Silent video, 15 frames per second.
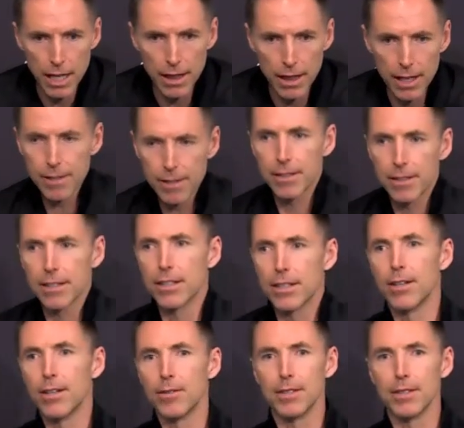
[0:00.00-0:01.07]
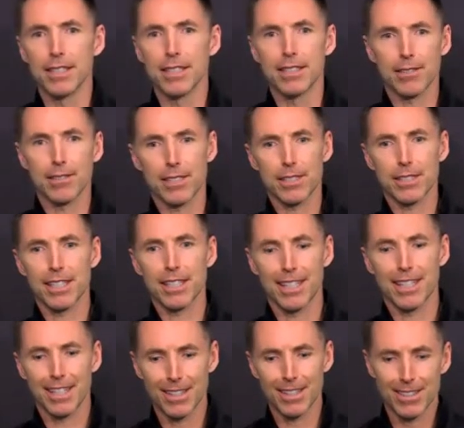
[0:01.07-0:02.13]
I like where you're going with this, Christian.
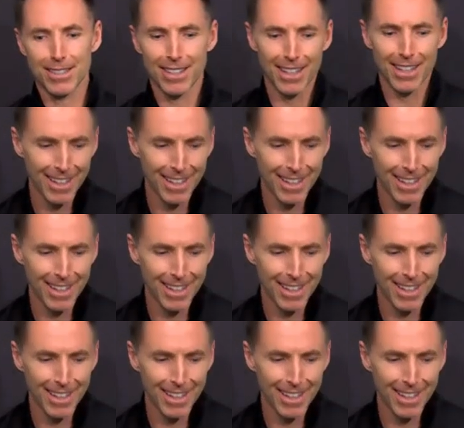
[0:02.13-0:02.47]
So.